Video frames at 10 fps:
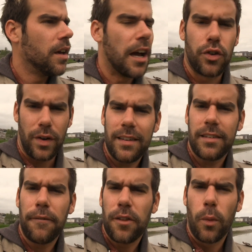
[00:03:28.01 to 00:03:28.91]

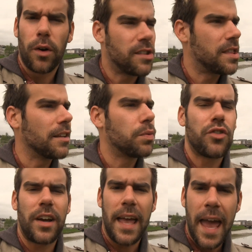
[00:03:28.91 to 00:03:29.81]
aggressive towards things
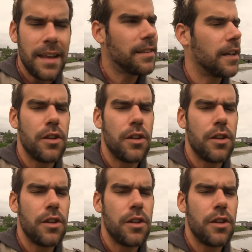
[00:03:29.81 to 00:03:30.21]
which I hate.